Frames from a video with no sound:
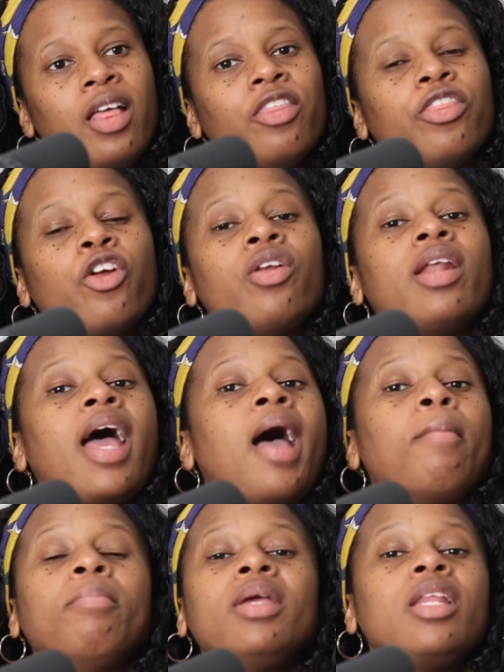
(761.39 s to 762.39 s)
They're
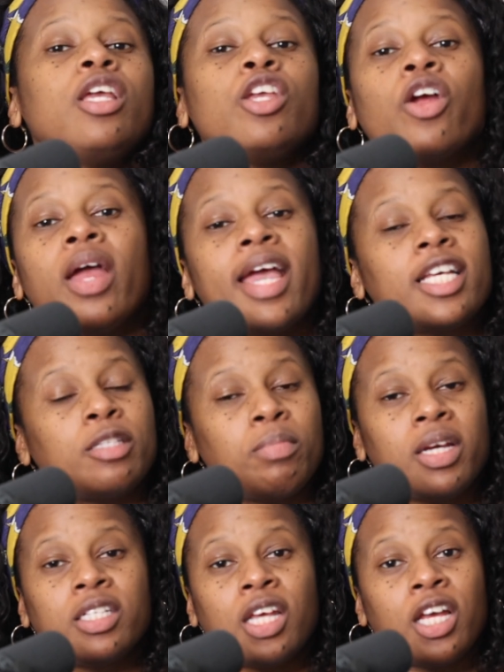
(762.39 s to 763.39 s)
not meeting your
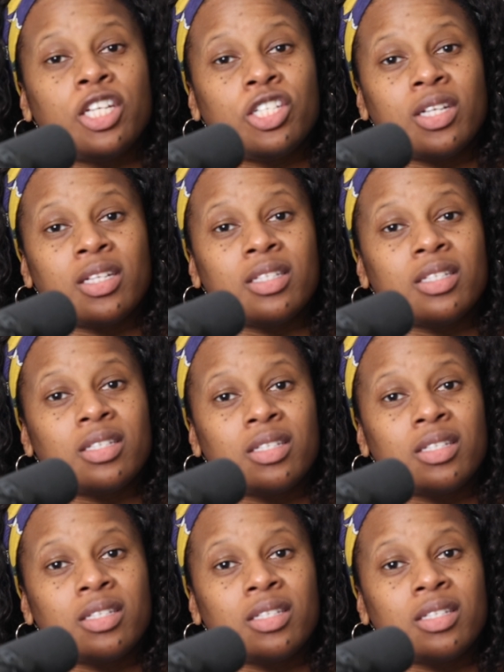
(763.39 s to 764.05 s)
expectations.